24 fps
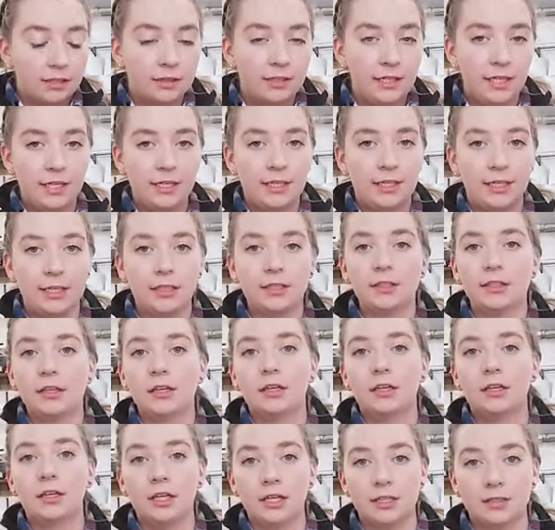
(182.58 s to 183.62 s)
they get
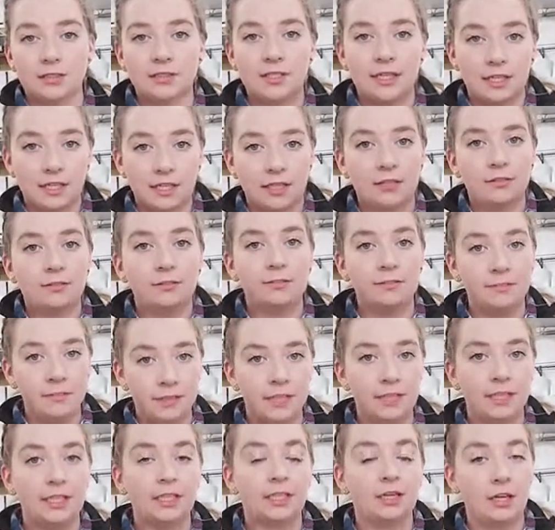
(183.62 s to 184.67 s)
a second
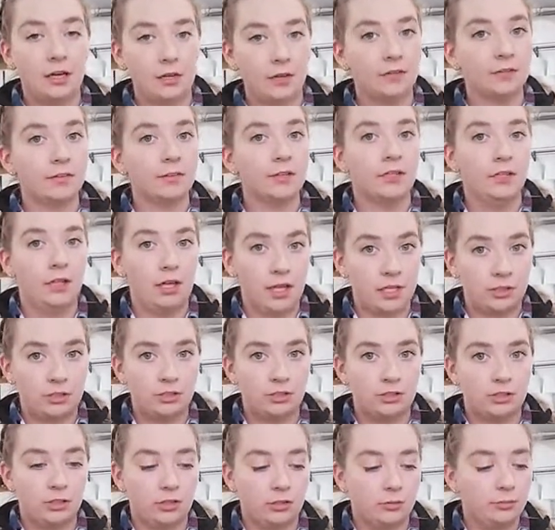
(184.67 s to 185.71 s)
feeding of
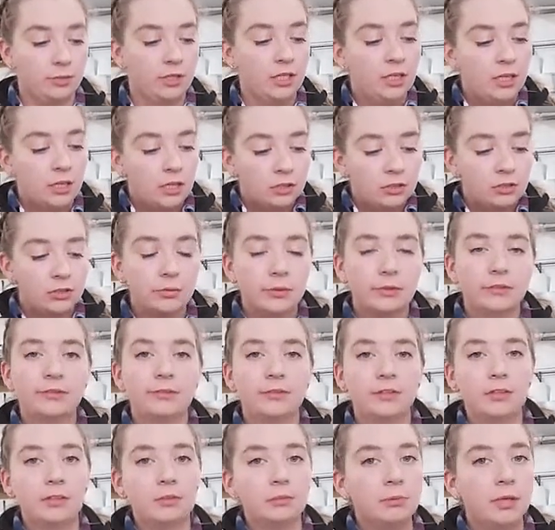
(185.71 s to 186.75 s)
colostrum. So we
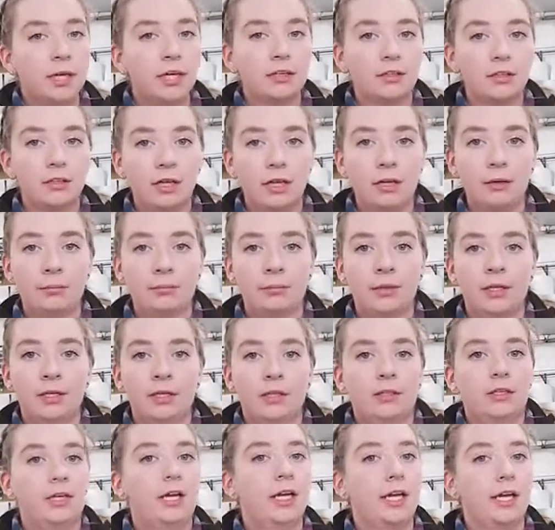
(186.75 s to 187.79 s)
fill the bottle up,
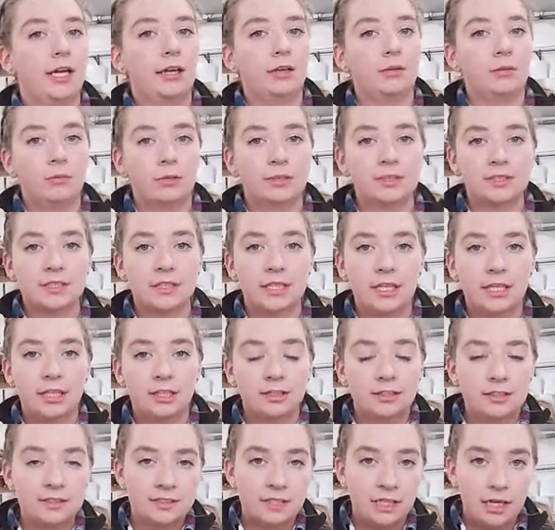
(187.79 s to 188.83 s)
and once
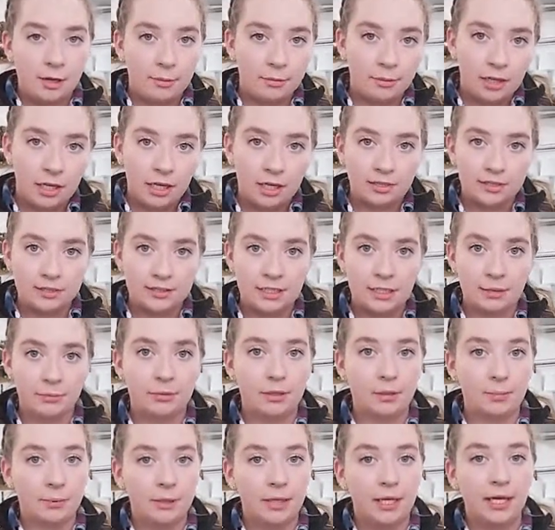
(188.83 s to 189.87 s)
again, the same concept
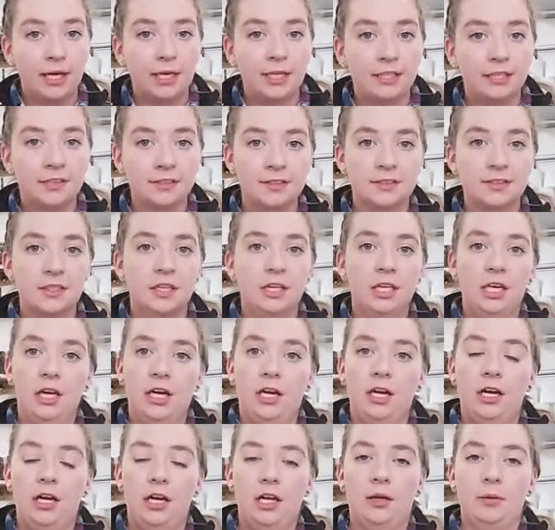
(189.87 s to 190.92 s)
applies.
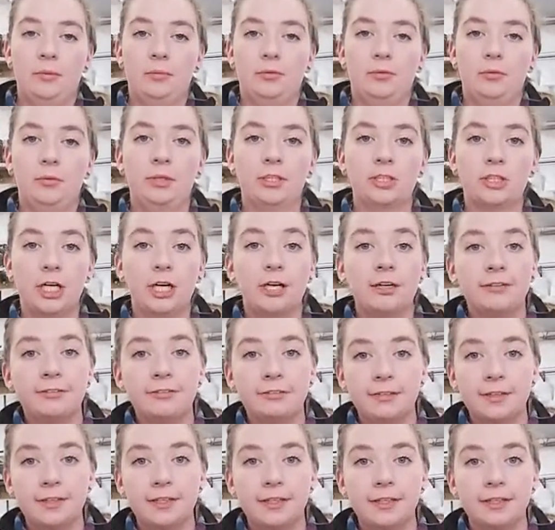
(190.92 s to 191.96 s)
Um, we try to
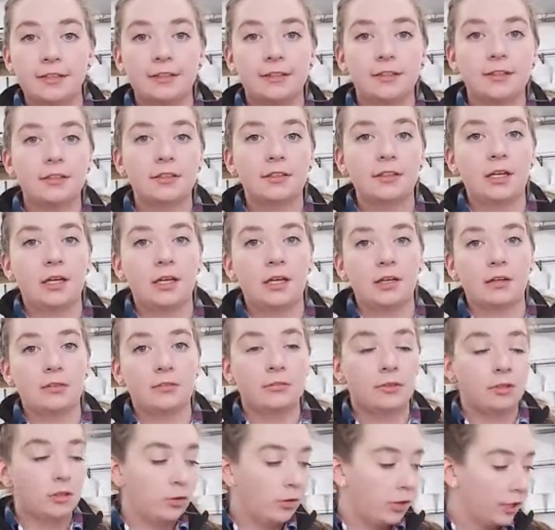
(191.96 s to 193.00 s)
feed uh,
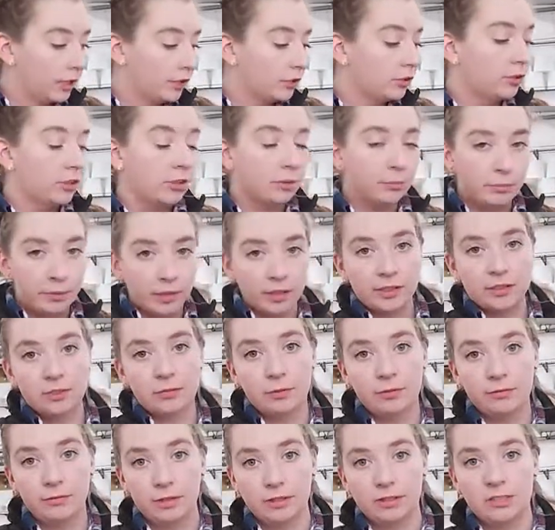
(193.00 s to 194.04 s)
according to the Brix
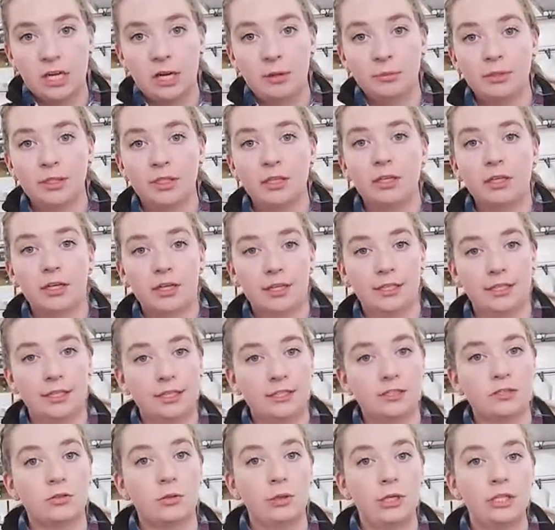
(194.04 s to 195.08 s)
refractometer, at
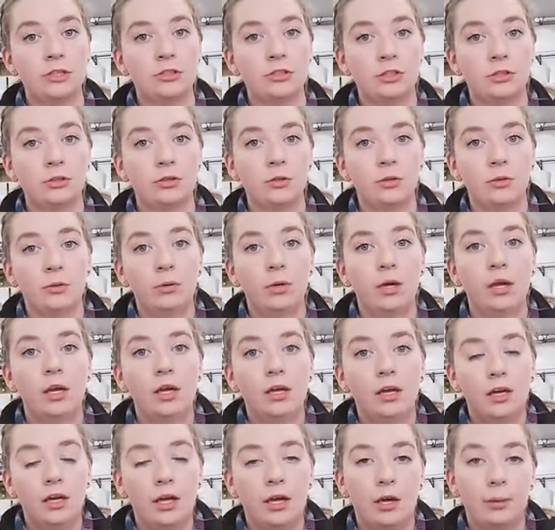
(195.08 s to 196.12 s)
least 22%
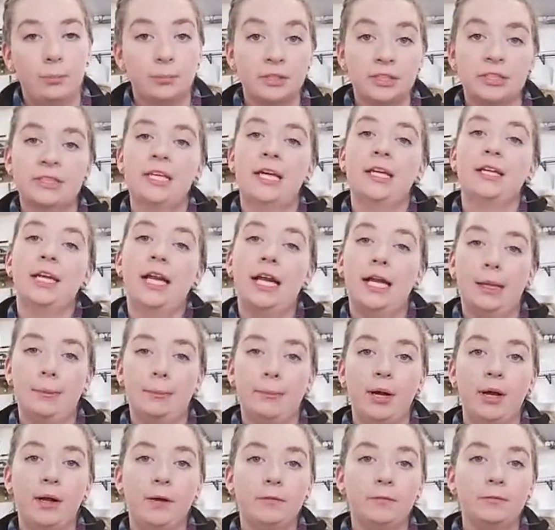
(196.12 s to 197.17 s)
uh, and
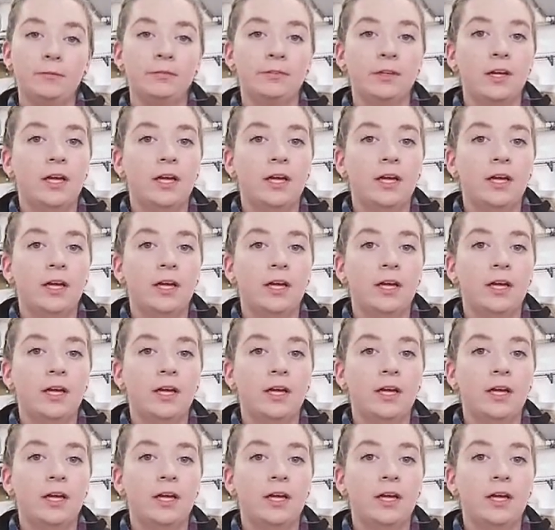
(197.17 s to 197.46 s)
above,